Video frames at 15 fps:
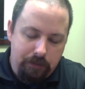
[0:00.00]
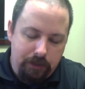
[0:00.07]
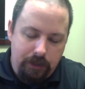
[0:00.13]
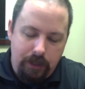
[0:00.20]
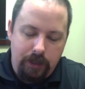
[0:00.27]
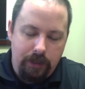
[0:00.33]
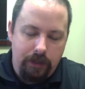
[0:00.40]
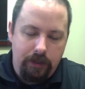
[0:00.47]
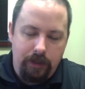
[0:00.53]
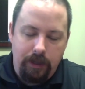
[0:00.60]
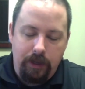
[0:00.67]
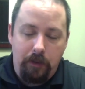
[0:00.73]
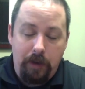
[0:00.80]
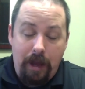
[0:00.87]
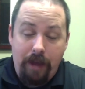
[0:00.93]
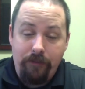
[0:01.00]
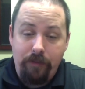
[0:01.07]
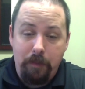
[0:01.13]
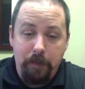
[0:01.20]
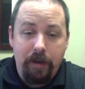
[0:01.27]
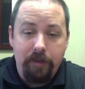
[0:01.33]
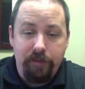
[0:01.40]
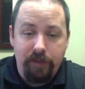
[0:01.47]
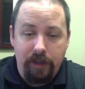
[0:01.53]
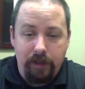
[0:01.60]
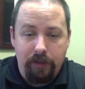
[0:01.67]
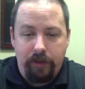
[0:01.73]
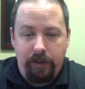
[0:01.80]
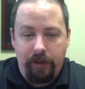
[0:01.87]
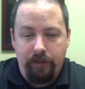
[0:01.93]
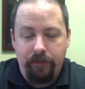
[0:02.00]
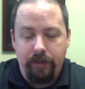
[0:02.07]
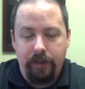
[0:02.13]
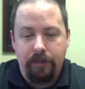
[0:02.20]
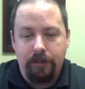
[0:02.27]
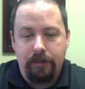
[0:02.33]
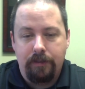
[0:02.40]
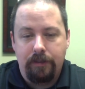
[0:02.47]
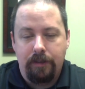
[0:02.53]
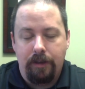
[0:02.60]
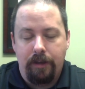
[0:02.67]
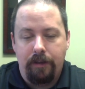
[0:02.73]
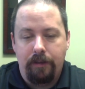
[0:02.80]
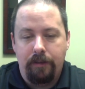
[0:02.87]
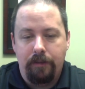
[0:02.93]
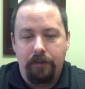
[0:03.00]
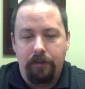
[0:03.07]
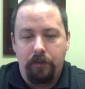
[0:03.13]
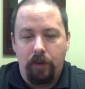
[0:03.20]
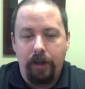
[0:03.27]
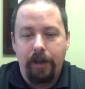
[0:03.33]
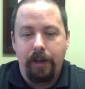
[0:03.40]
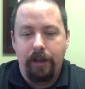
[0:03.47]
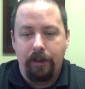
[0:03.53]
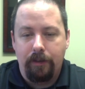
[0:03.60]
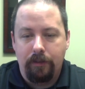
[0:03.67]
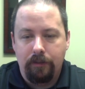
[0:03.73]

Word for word: they they don't have the benefit of all of this uh, reading.